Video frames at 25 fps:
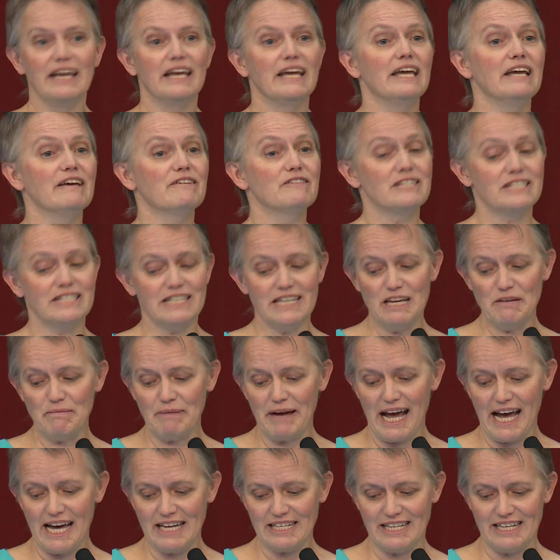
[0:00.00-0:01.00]
If C
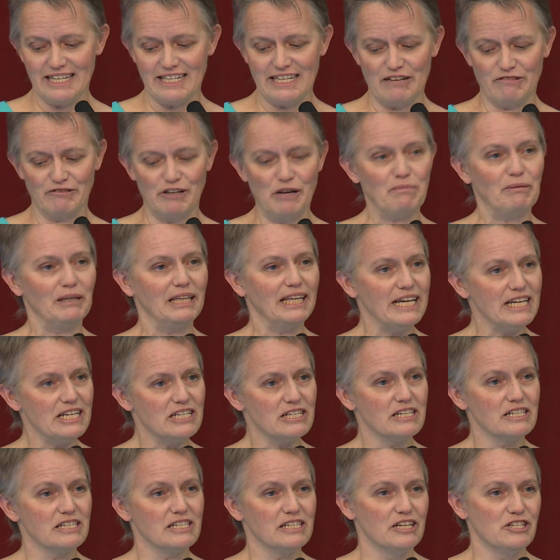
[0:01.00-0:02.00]
passes, it
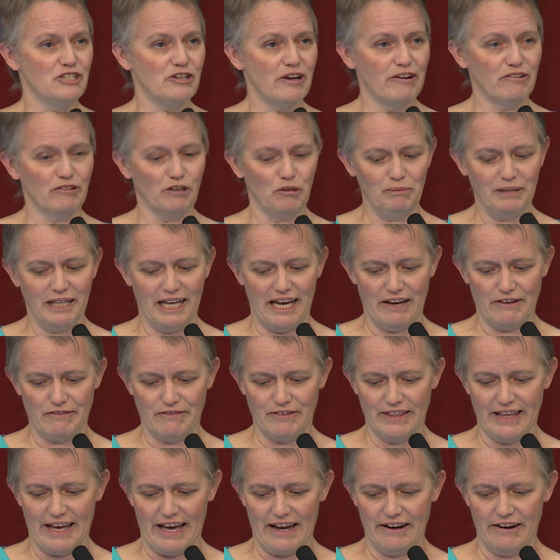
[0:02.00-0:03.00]
replaces the general plan for
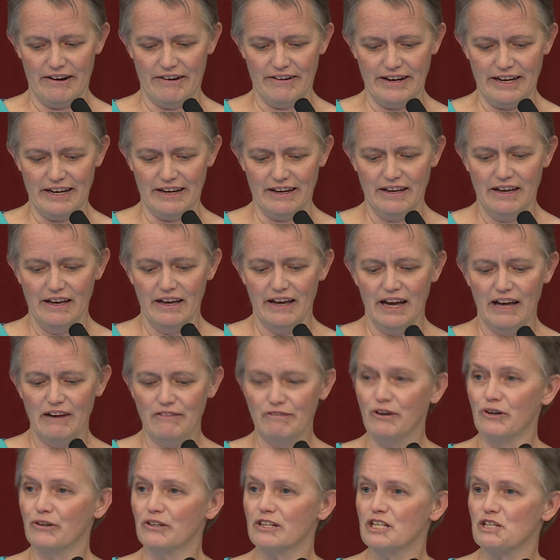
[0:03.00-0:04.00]
that area, and
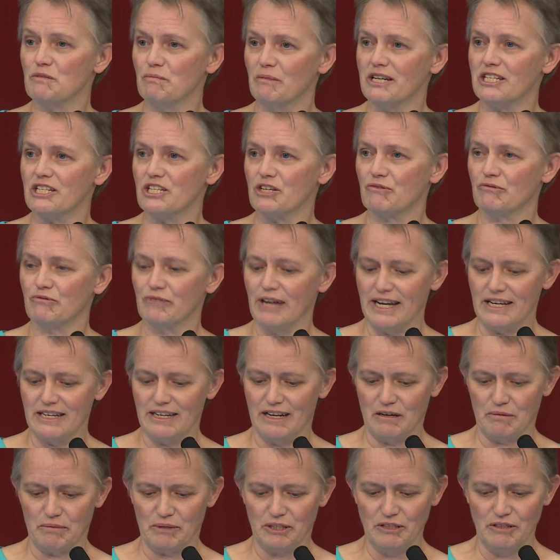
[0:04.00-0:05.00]
voters must write
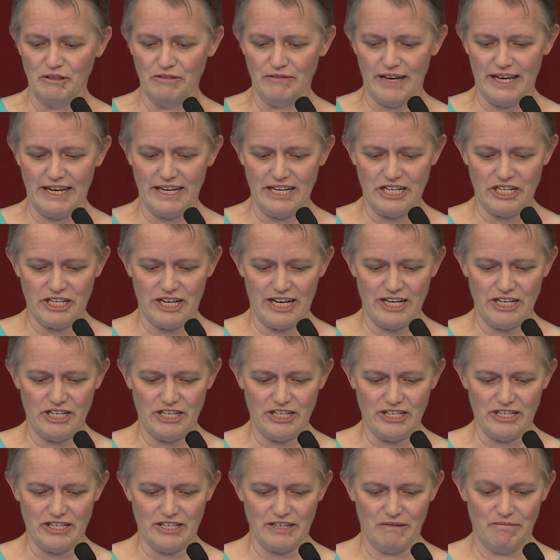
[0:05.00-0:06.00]
and approve any
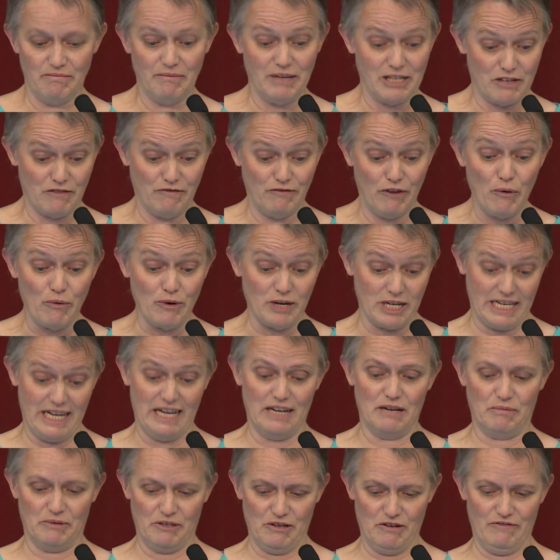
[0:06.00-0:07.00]
changes, must vote and
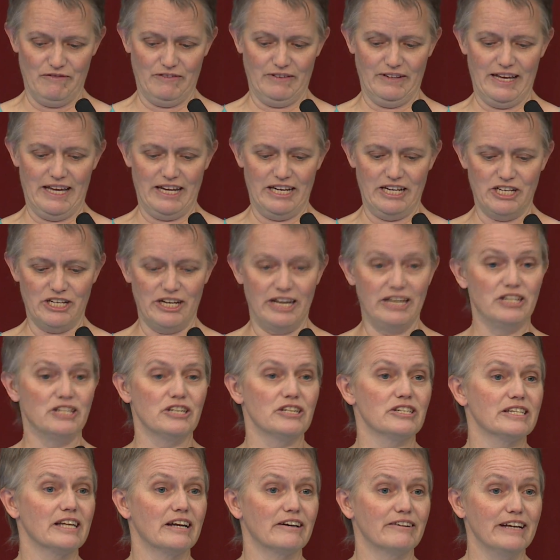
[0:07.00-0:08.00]
approve any
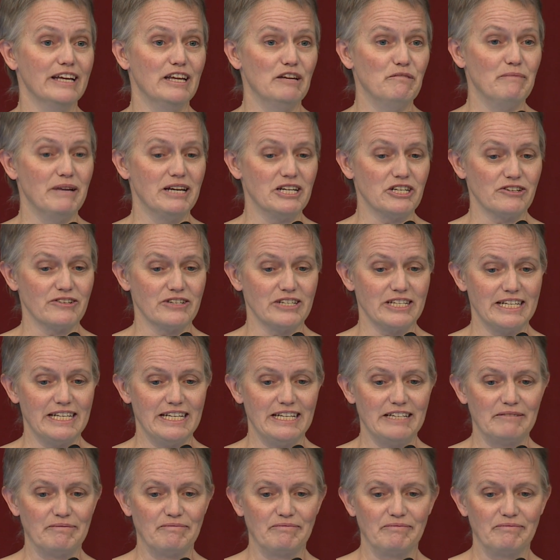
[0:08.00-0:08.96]
changes that are in Measure C.